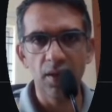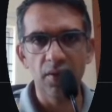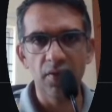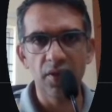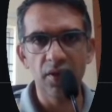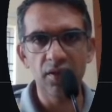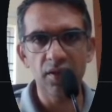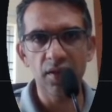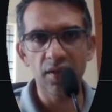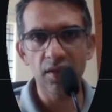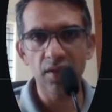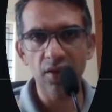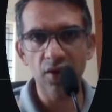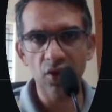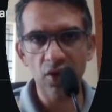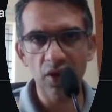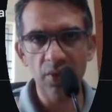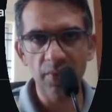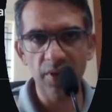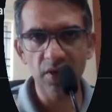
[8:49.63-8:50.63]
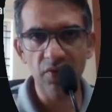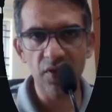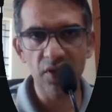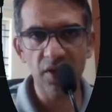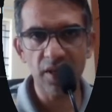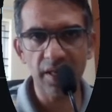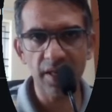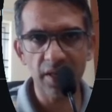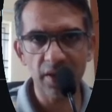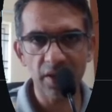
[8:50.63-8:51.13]
there is another document
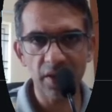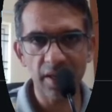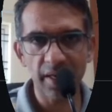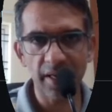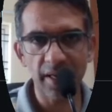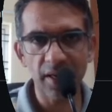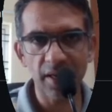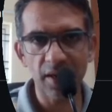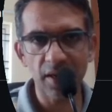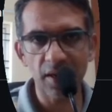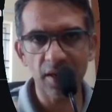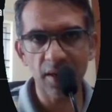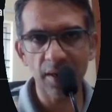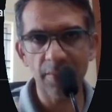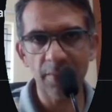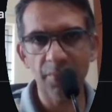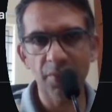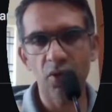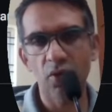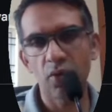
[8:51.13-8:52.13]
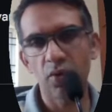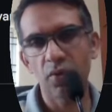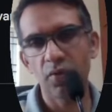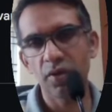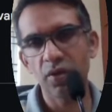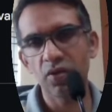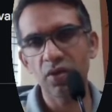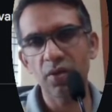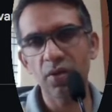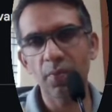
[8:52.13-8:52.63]
which I tried. Uh, so
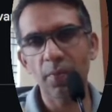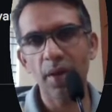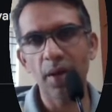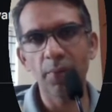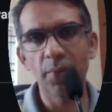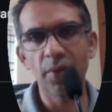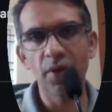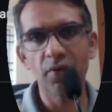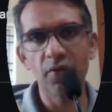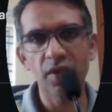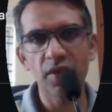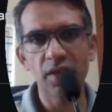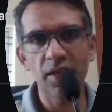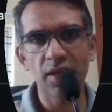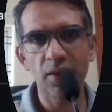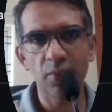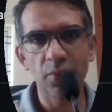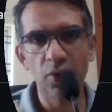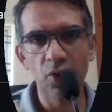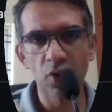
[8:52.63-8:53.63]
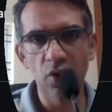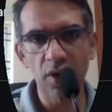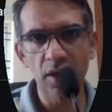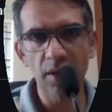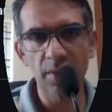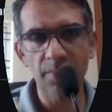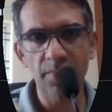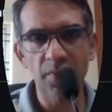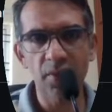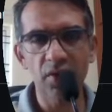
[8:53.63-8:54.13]
this was a paper which I
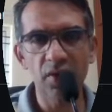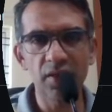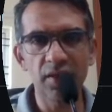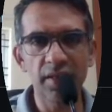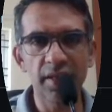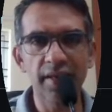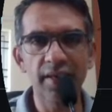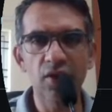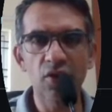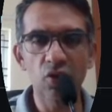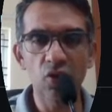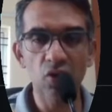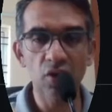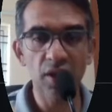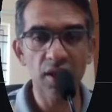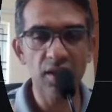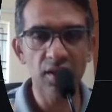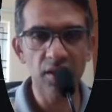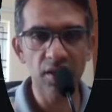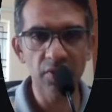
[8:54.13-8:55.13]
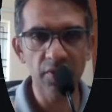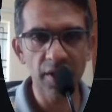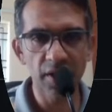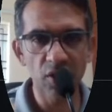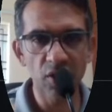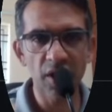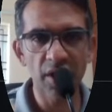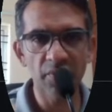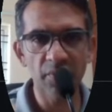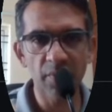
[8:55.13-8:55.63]
uploaded, Design2Code, another
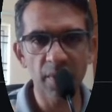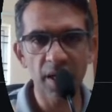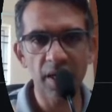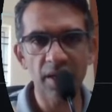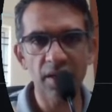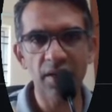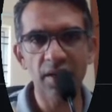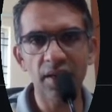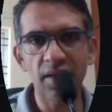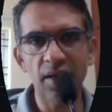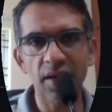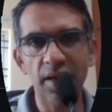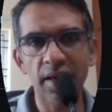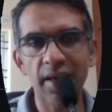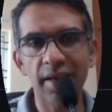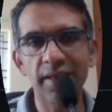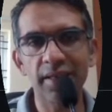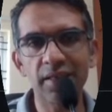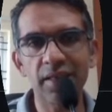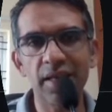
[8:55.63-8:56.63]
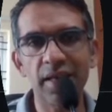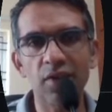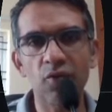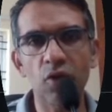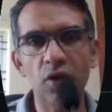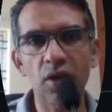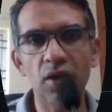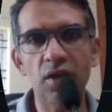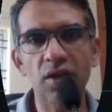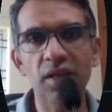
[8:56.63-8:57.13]
video I have made. And then I asked like,
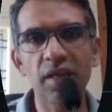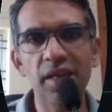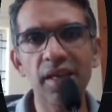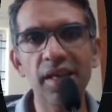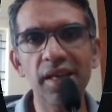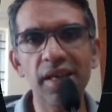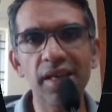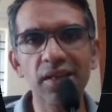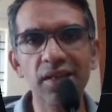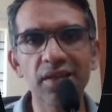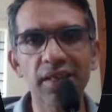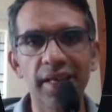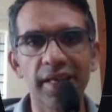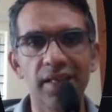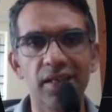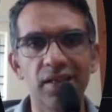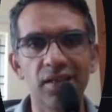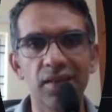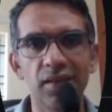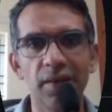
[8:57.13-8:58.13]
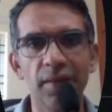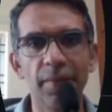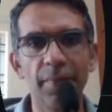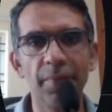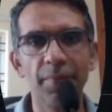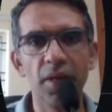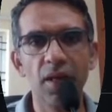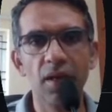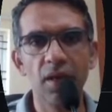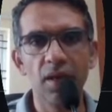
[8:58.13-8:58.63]
what are the key insights?
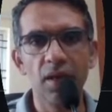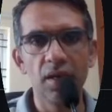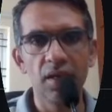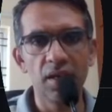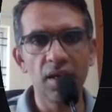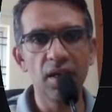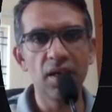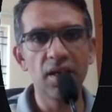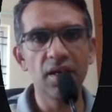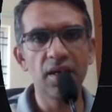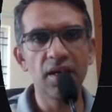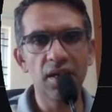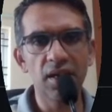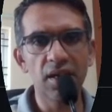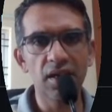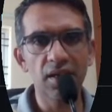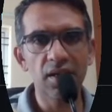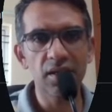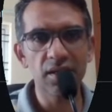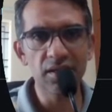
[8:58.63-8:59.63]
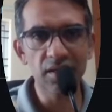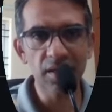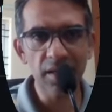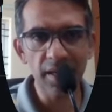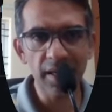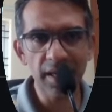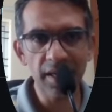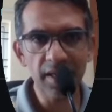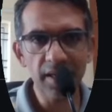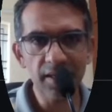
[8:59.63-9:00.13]
Here it is
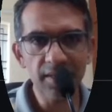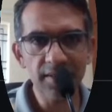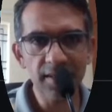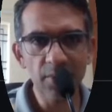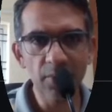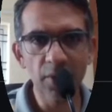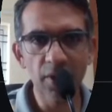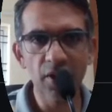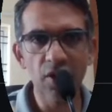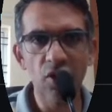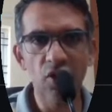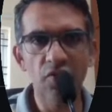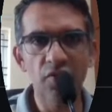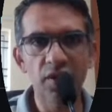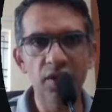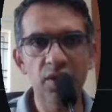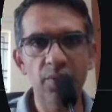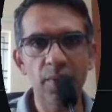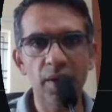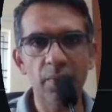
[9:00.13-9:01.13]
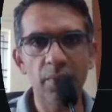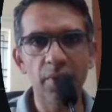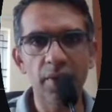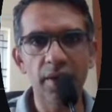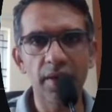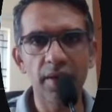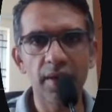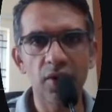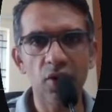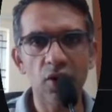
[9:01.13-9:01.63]
creating a summary of this paper.
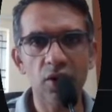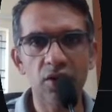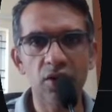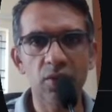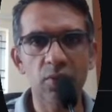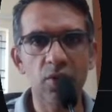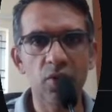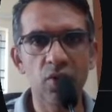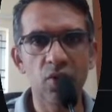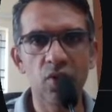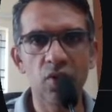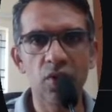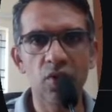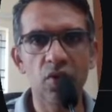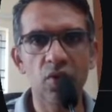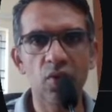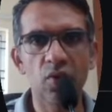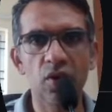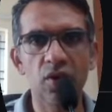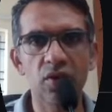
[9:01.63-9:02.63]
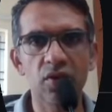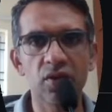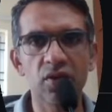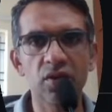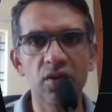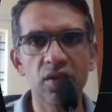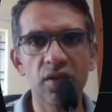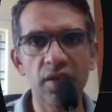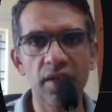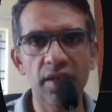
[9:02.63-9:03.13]
It talks about, you know, what is this
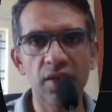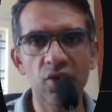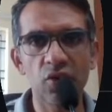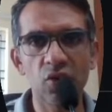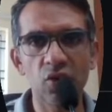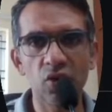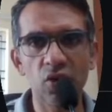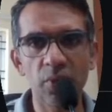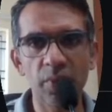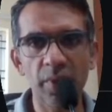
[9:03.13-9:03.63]
Design2Code